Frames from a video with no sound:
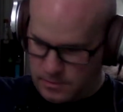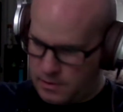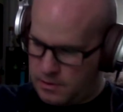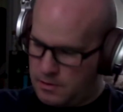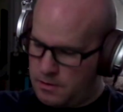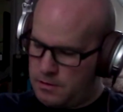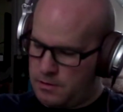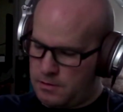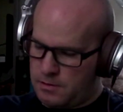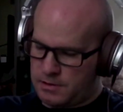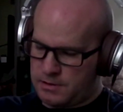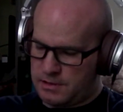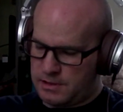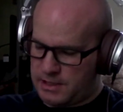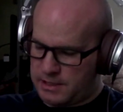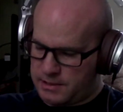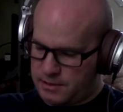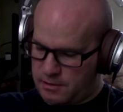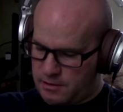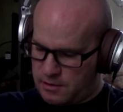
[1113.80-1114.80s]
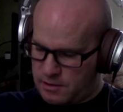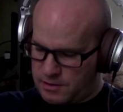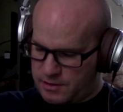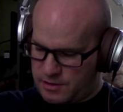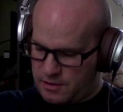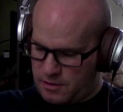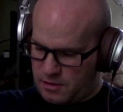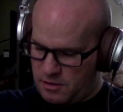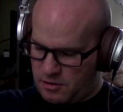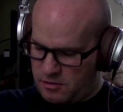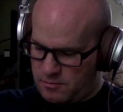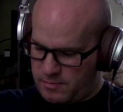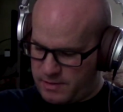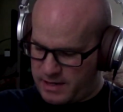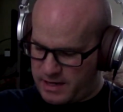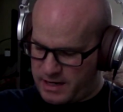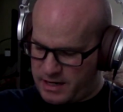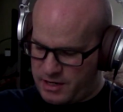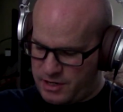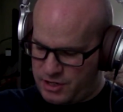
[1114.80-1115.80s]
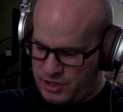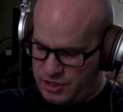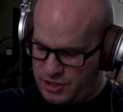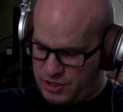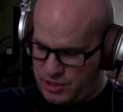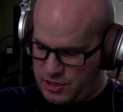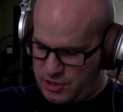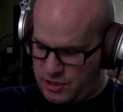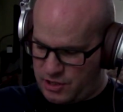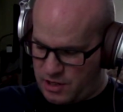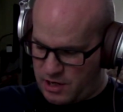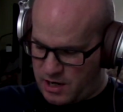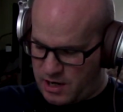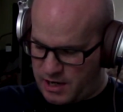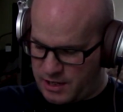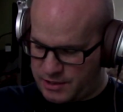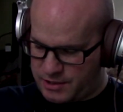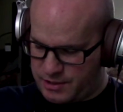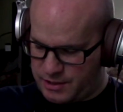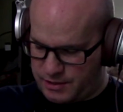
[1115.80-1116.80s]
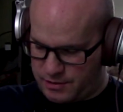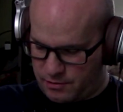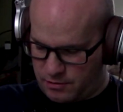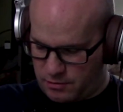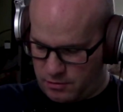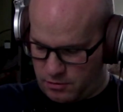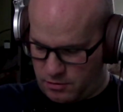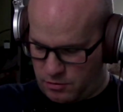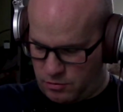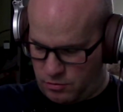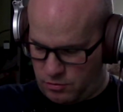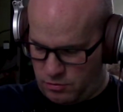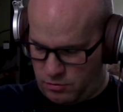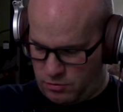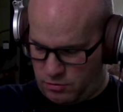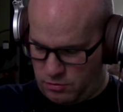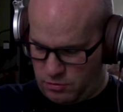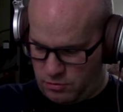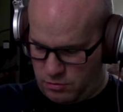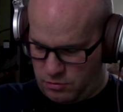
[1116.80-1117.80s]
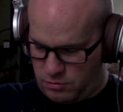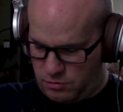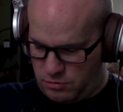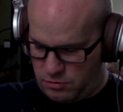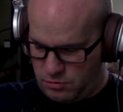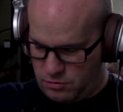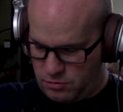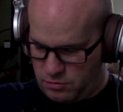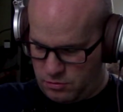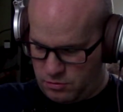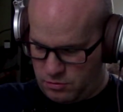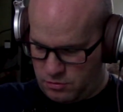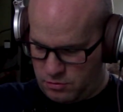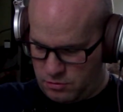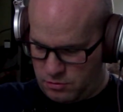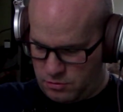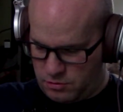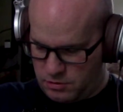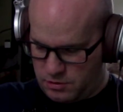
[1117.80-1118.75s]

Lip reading: Looks like there are some. Oh my gosh, these are old.